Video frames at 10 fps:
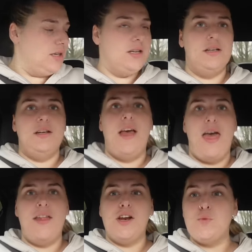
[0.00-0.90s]

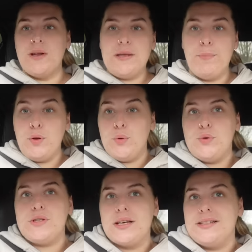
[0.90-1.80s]
And then I just went to
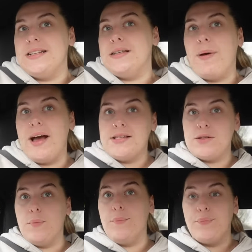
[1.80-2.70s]
Boots because I had to buy
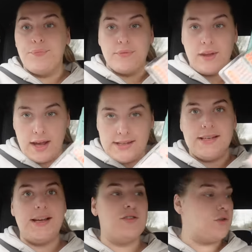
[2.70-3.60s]
some
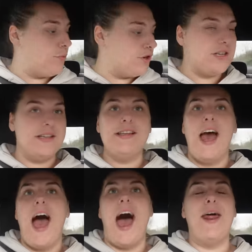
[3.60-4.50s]
interdental brushes
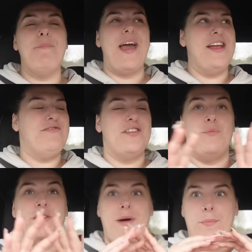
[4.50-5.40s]
and I paid for them
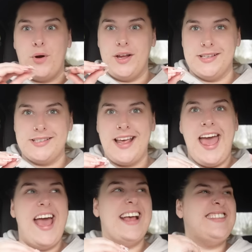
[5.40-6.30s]
with my points.
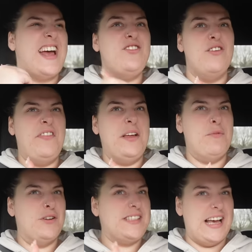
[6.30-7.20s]
Is there nothing
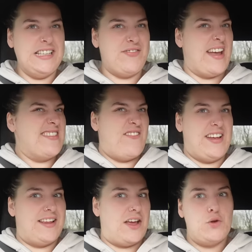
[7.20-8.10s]
more satisfying than
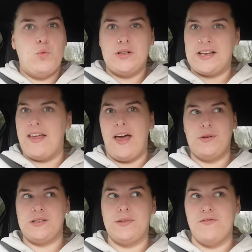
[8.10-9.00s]
feeling like you walked out of there
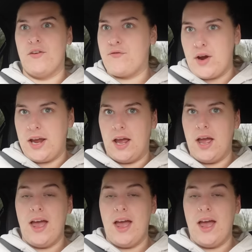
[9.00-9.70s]
with something for free?